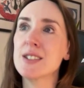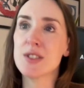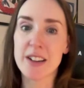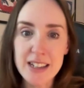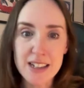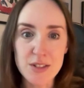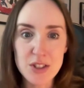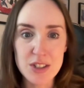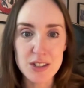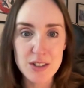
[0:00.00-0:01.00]
like guilt
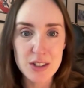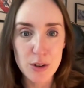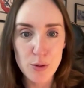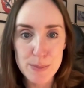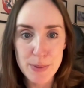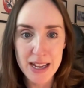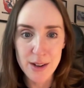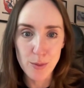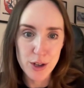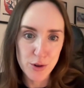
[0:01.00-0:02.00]
to creep
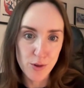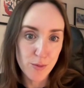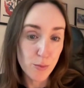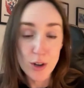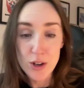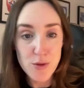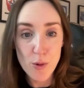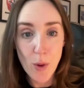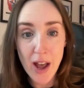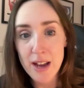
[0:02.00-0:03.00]
in when you're
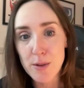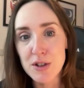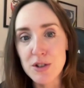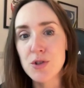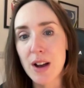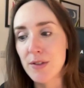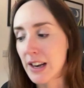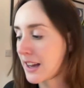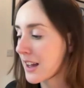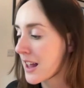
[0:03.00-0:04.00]
away, when you're traveling